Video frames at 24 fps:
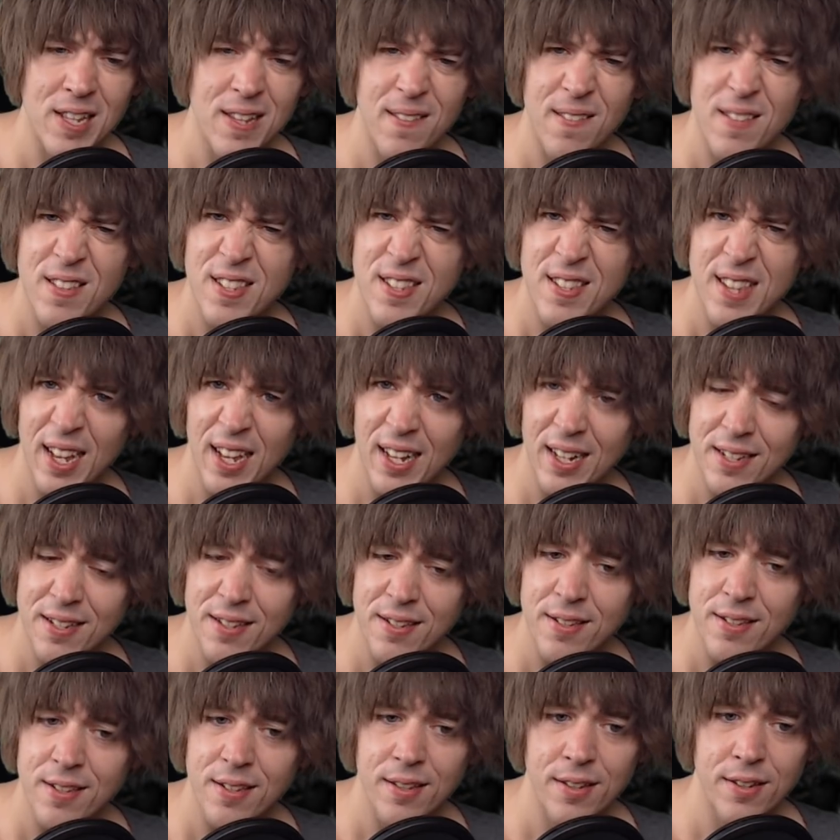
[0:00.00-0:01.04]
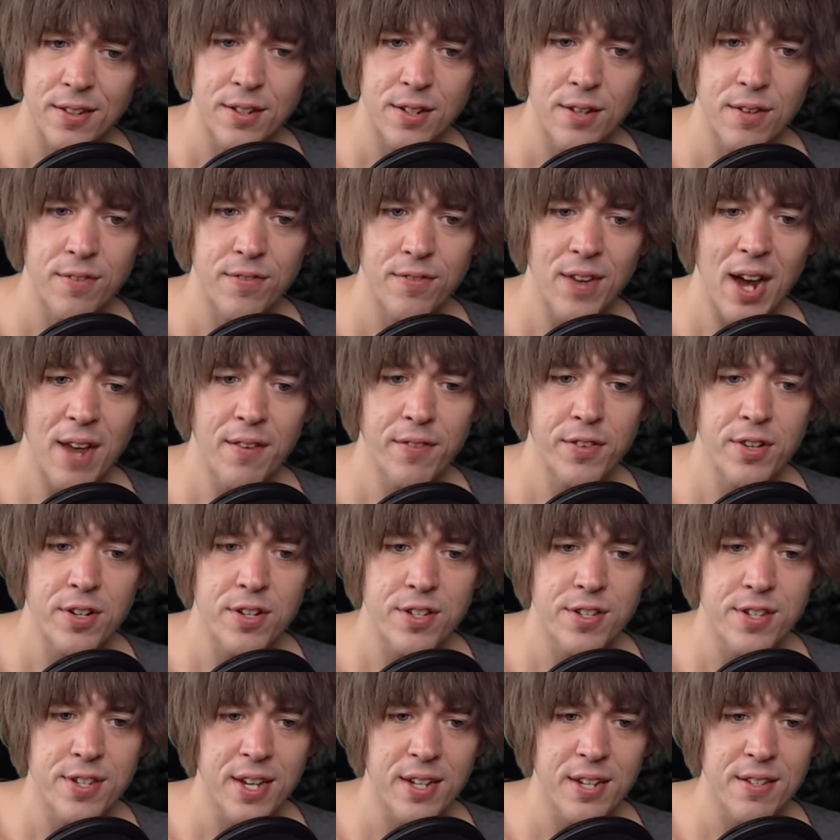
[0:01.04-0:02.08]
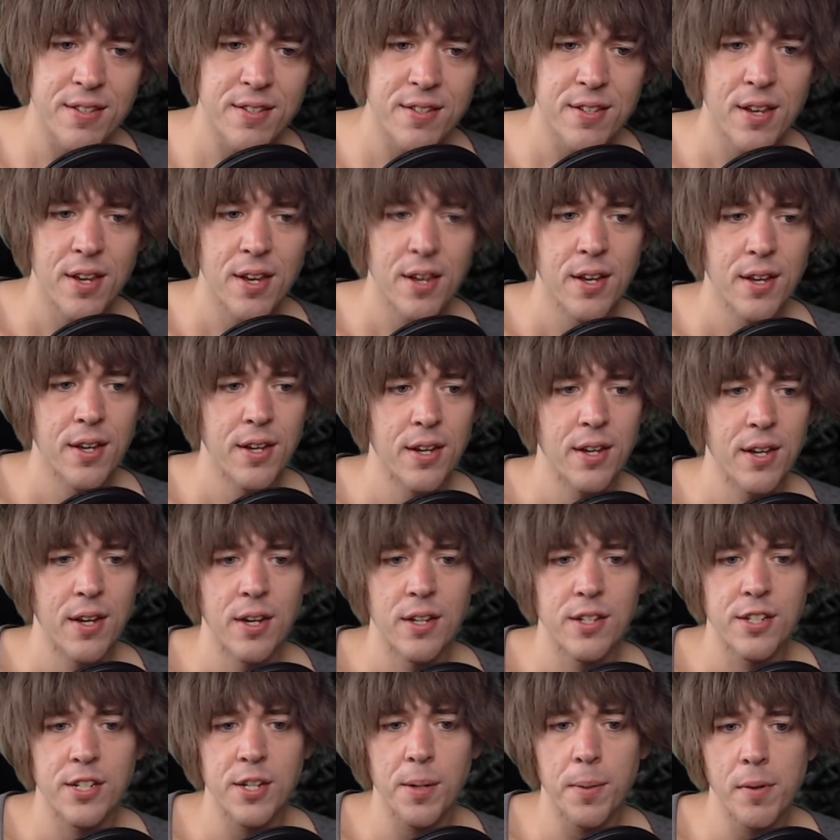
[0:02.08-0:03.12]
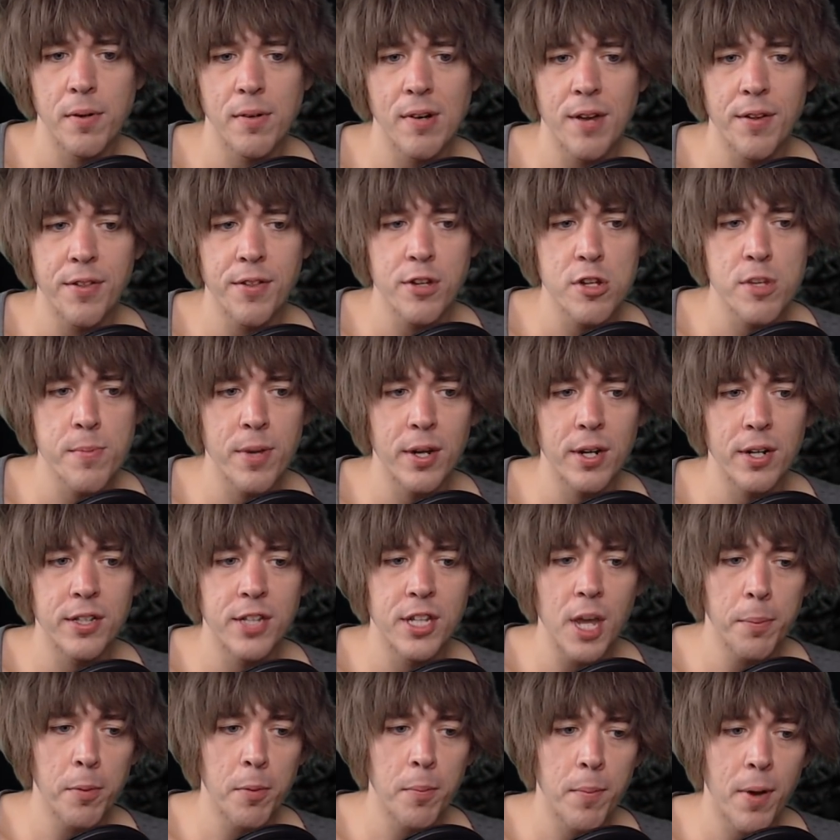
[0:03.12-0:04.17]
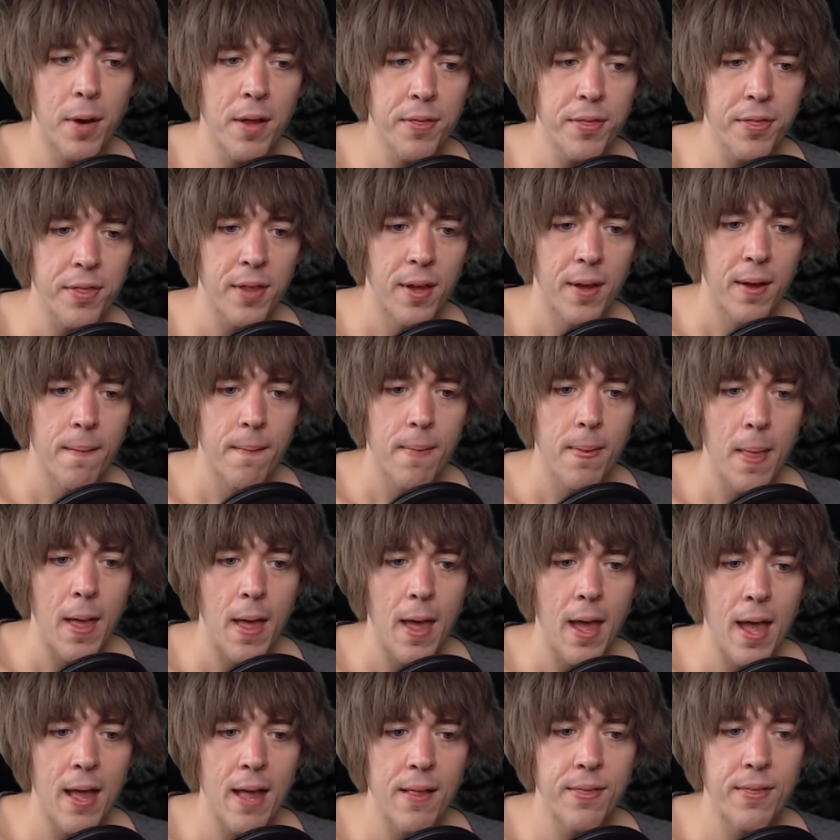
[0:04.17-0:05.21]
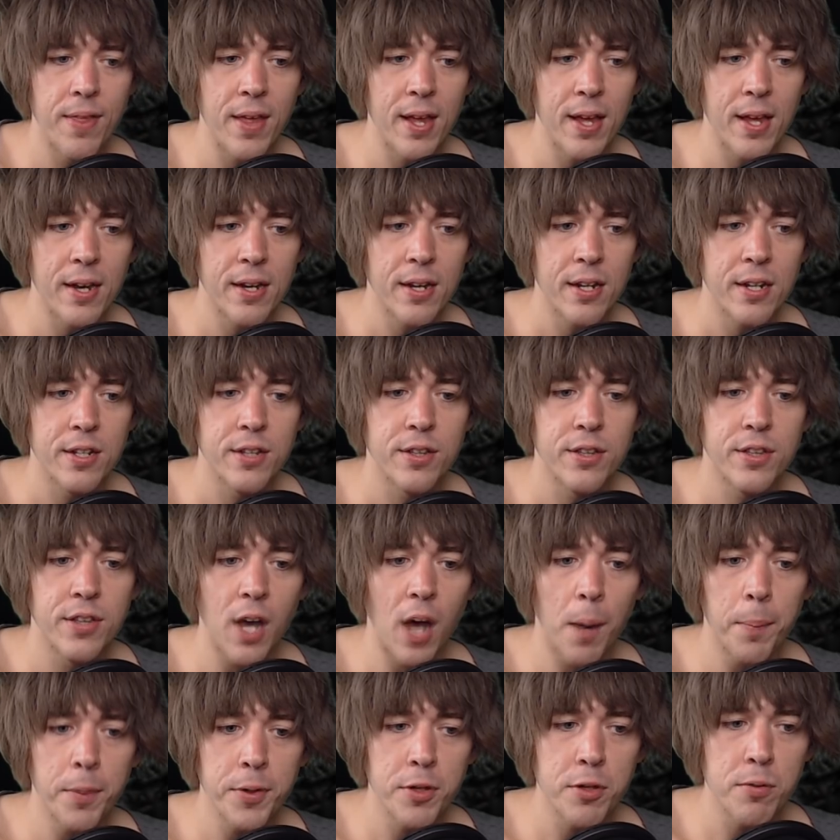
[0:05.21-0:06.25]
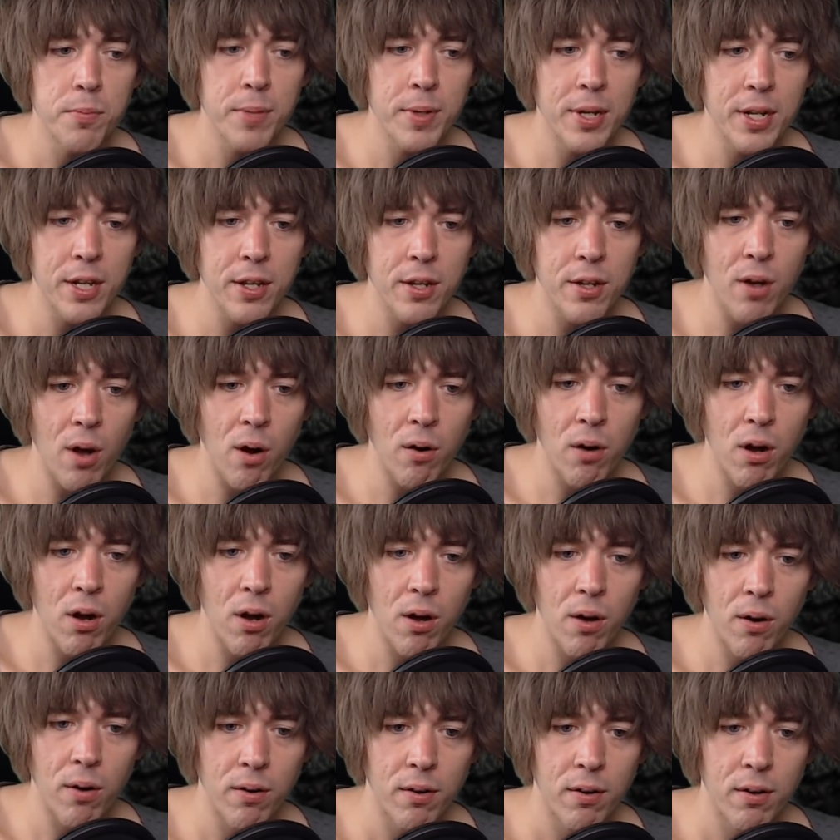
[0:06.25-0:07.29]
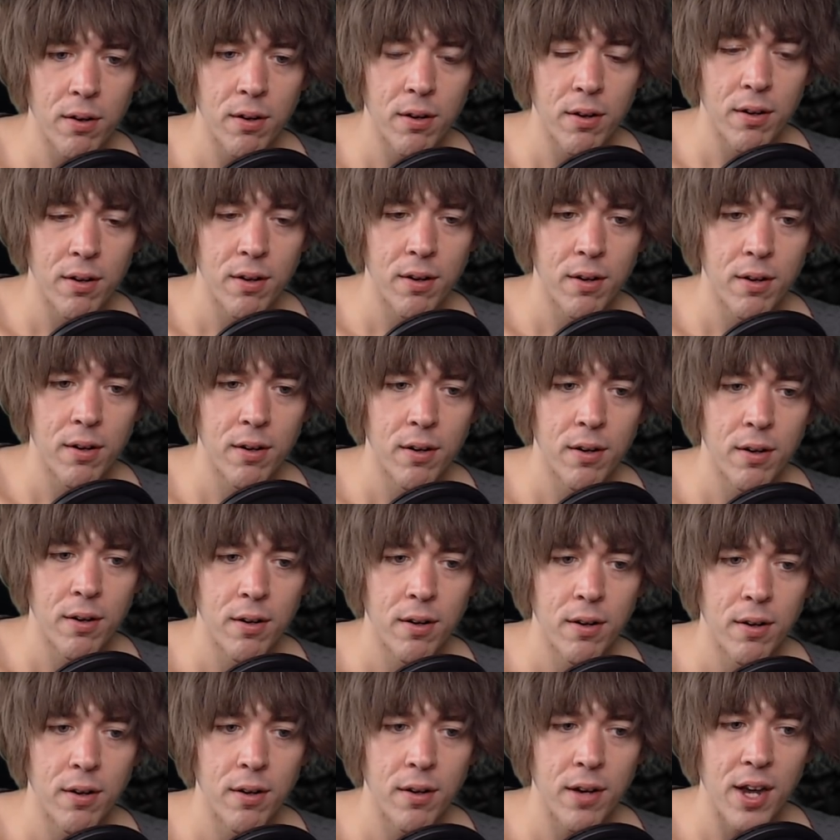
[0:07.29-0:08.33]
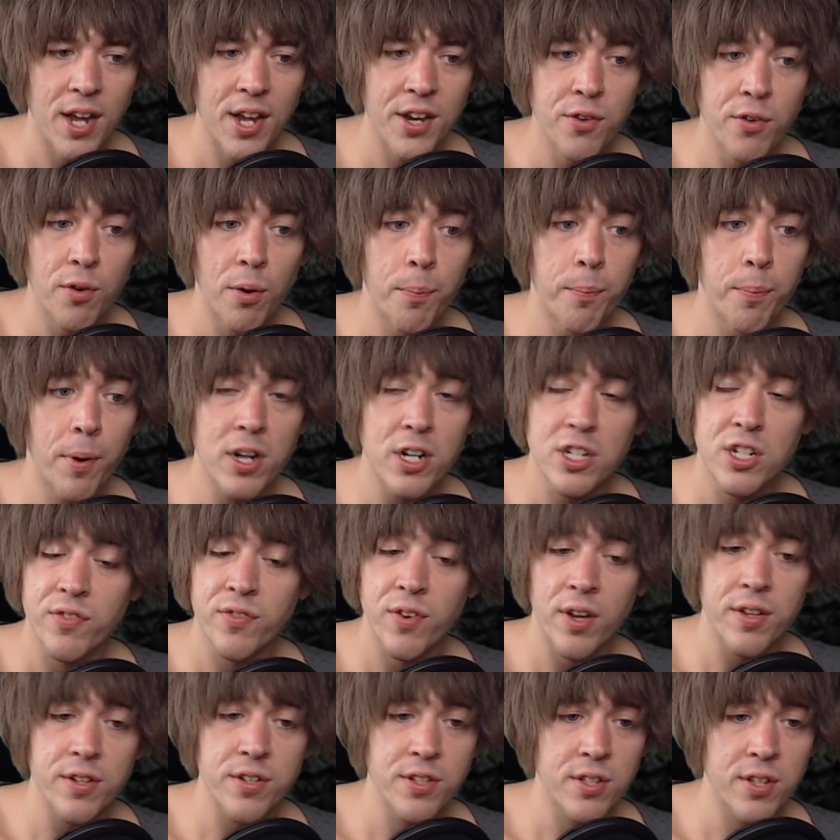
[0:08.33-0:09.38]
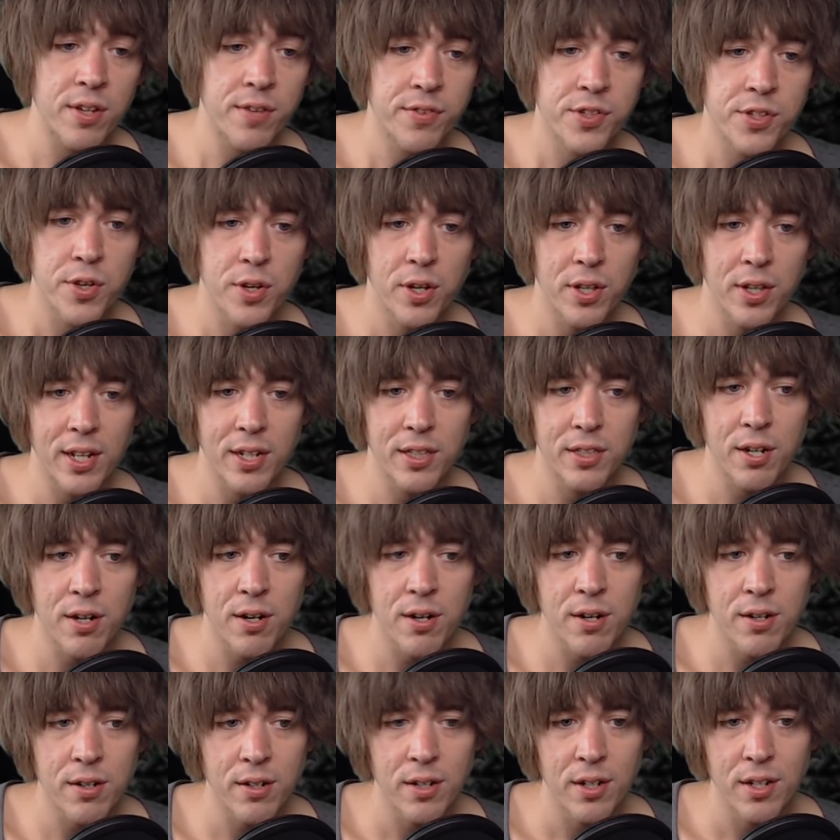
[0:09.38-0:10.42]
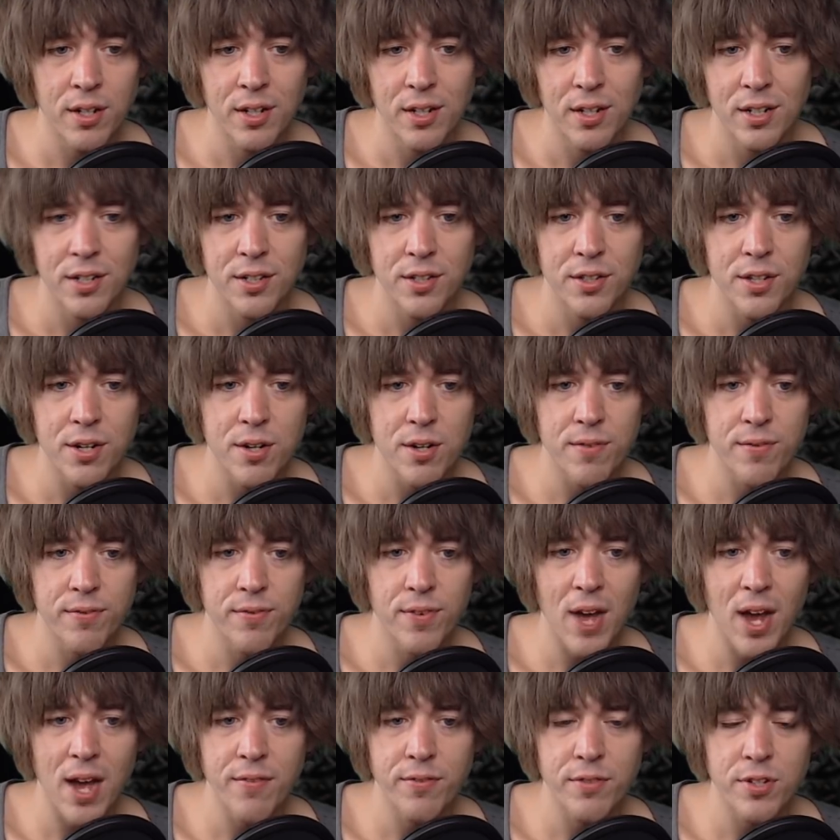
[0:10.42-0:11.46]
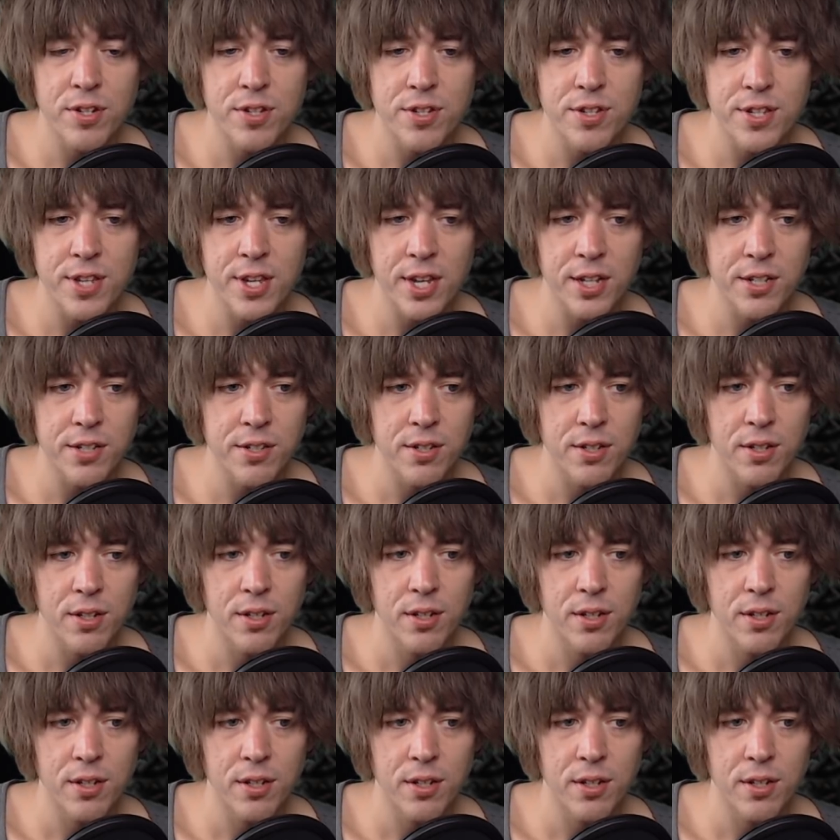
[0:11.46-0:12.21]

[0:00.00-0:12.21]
6, turn 5, turn 6, somewhere around there. You'll be able to double month, and then W Meteoro, and do a bunch of other stuff. So you can like turn 5, turn 6,